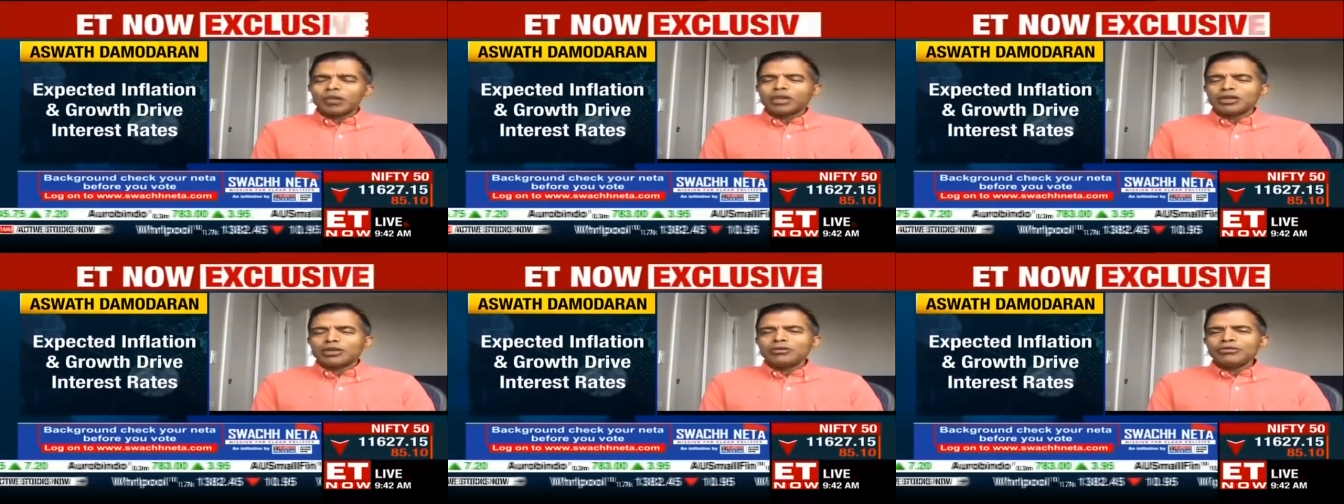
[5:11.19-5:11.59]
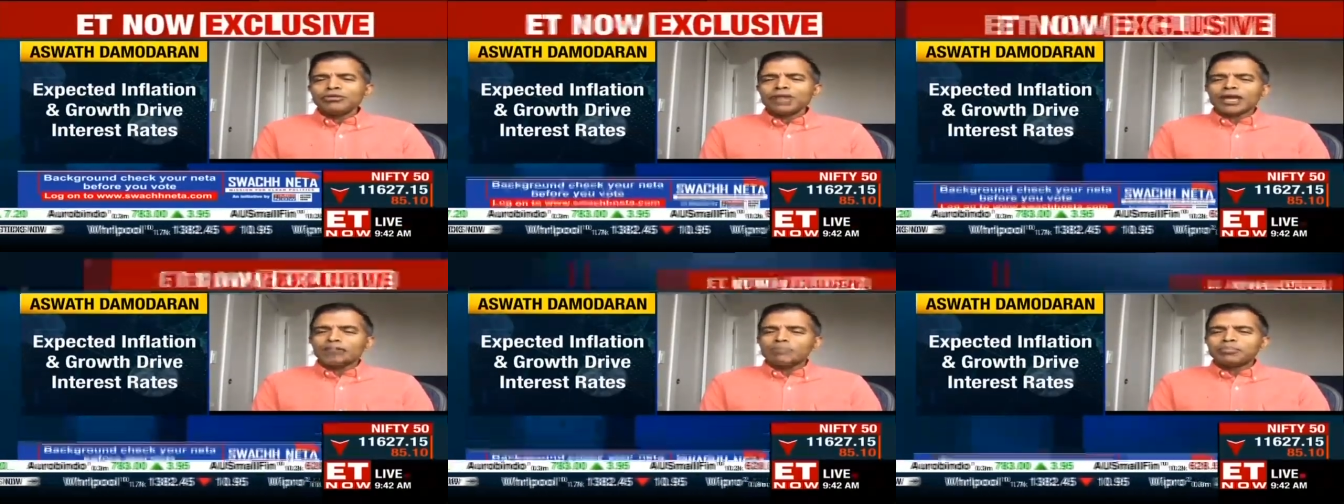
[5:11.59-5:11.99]
and knew
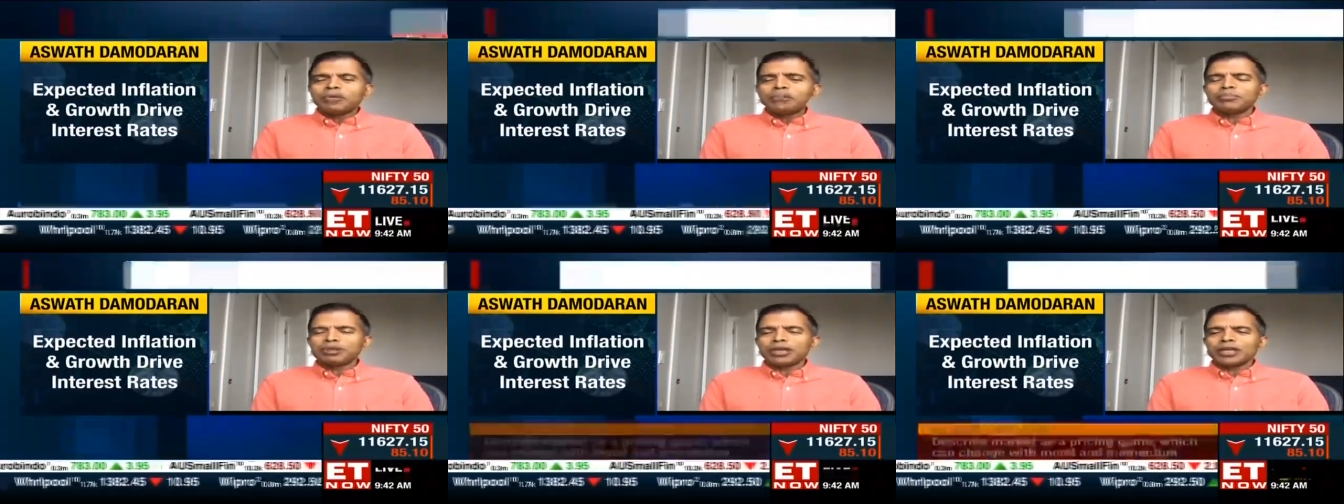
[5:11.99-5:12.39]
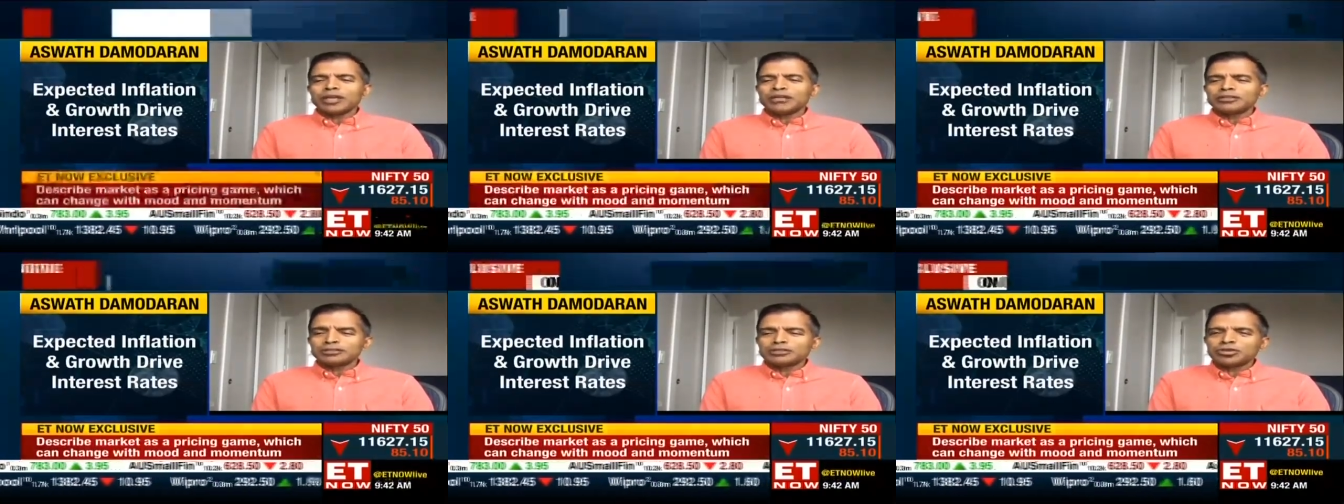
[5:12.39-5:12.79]
that people
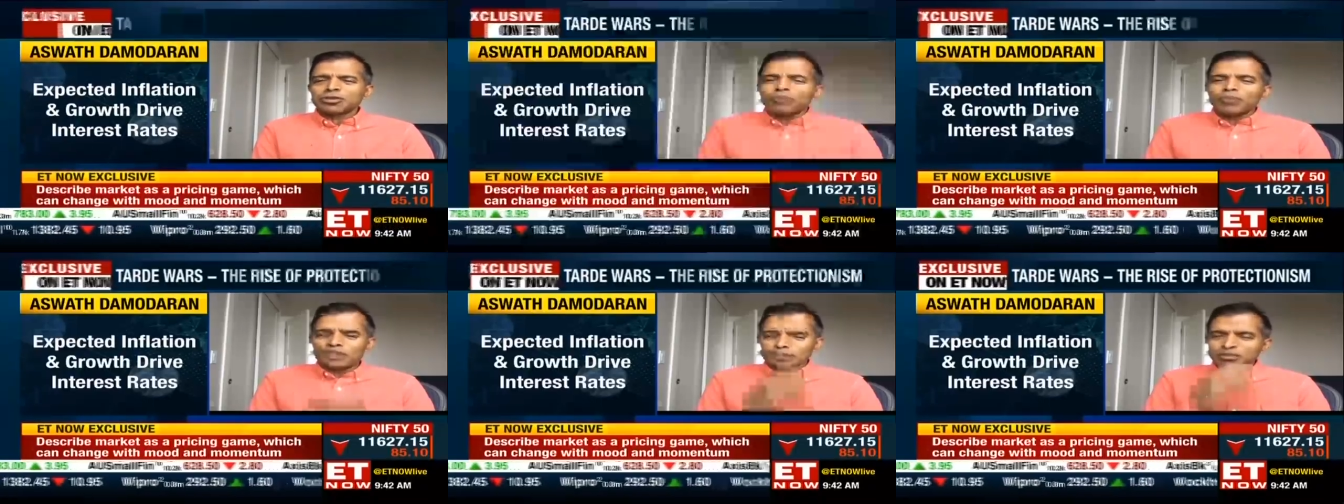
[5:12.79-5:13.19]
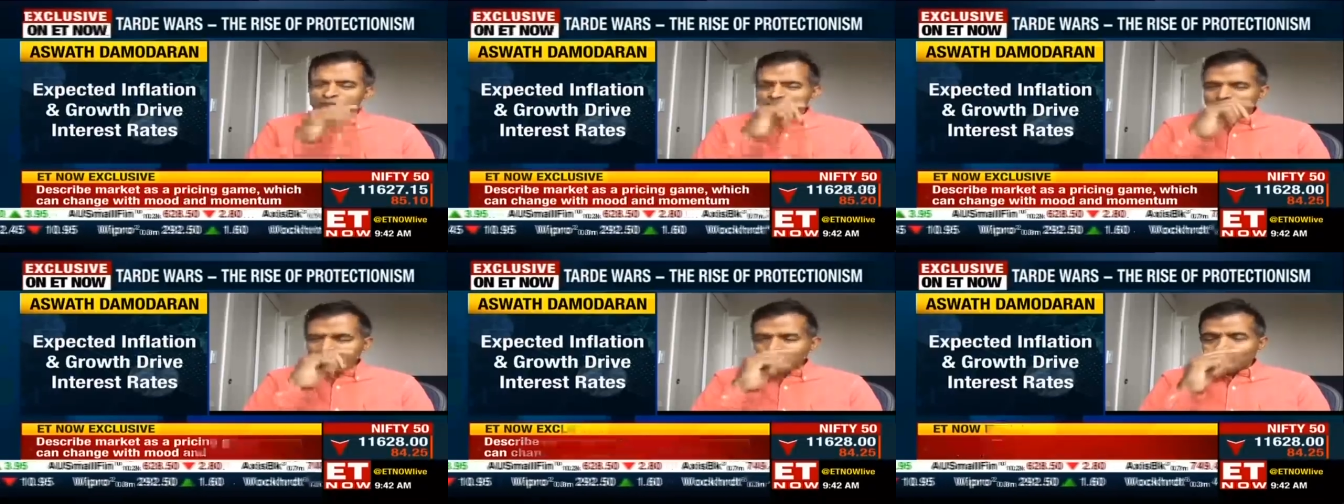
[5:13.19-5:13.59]
cared so much
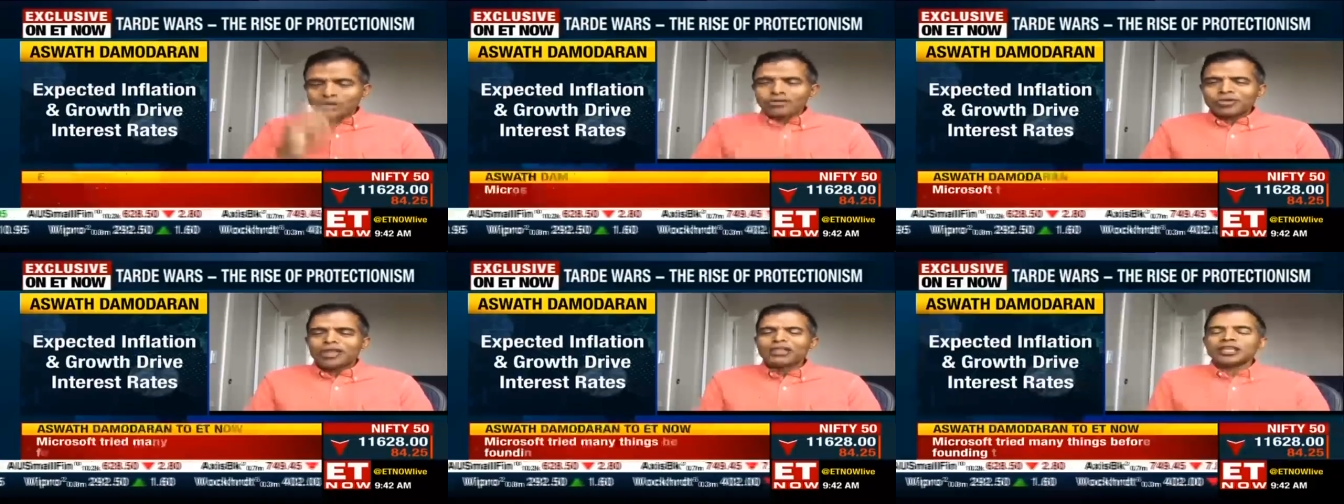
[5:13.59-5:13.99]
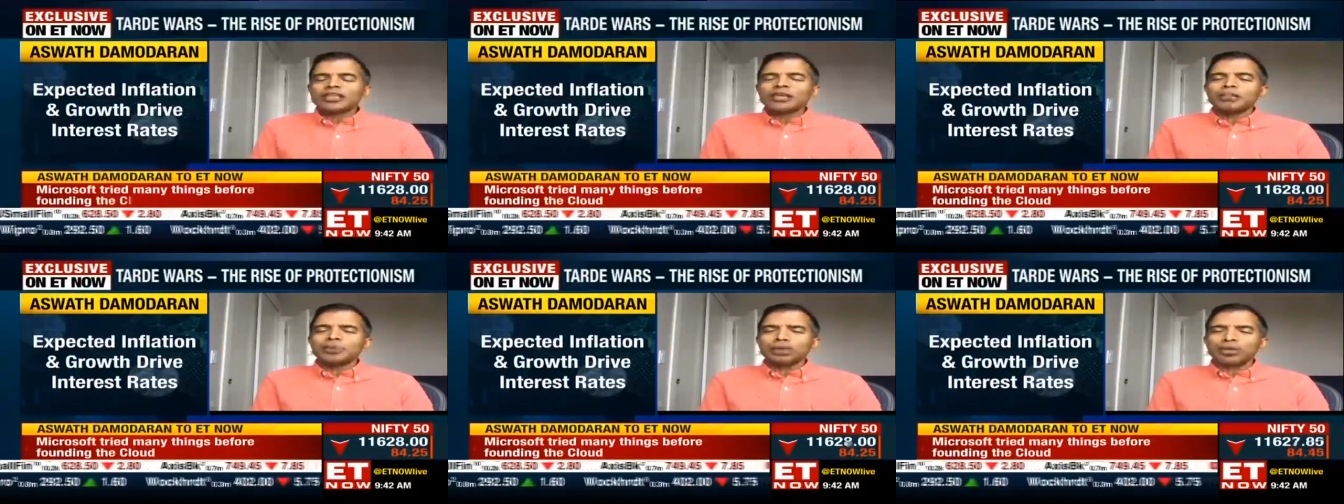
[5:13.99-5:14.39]
about global trade that
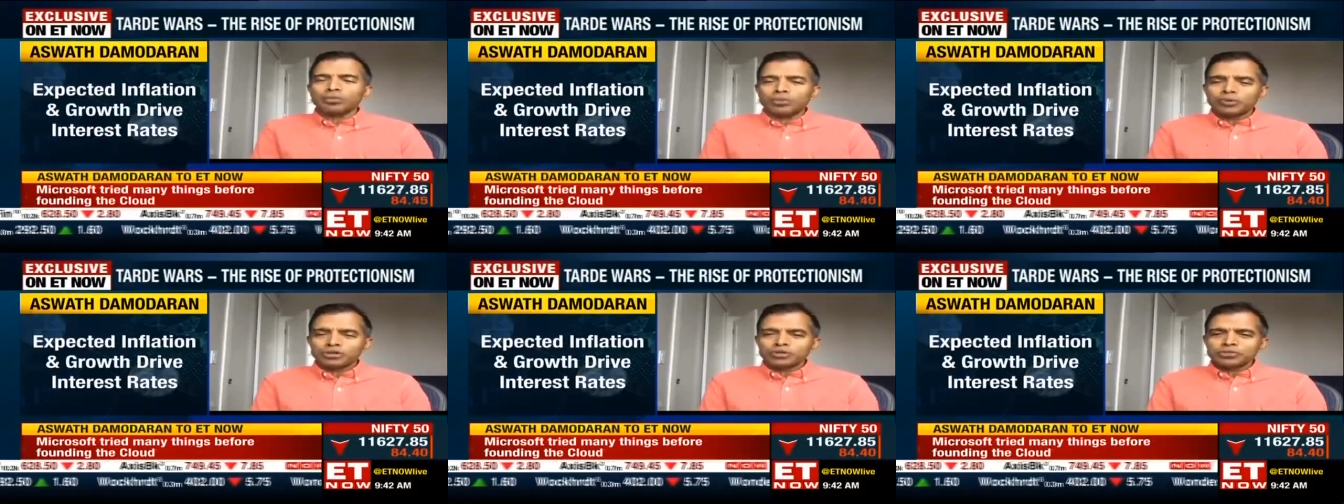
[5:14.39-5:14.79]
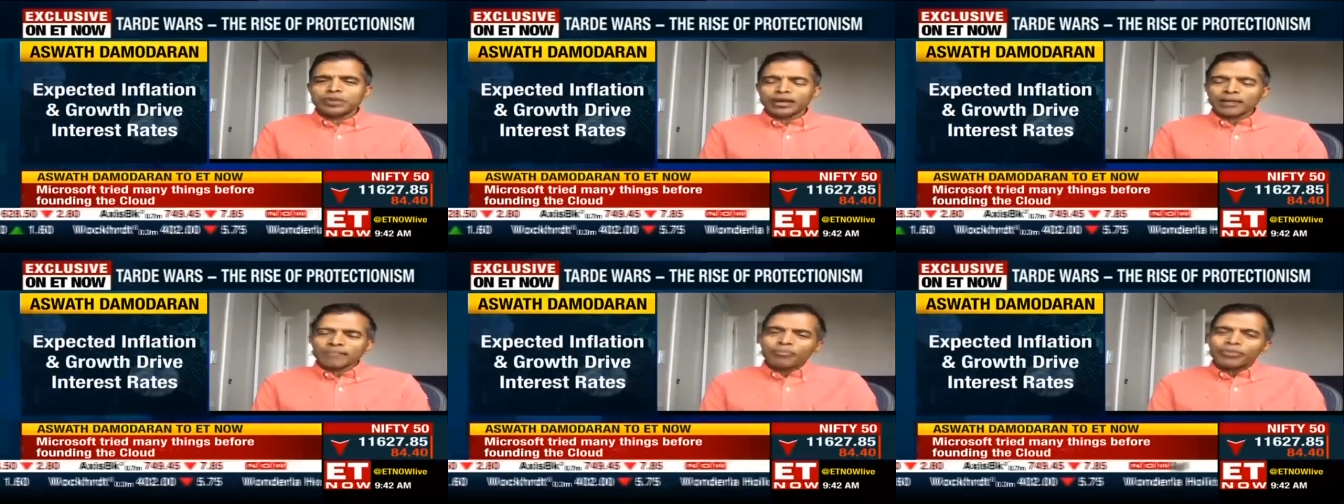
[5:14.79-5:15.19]
there'd be no pushback.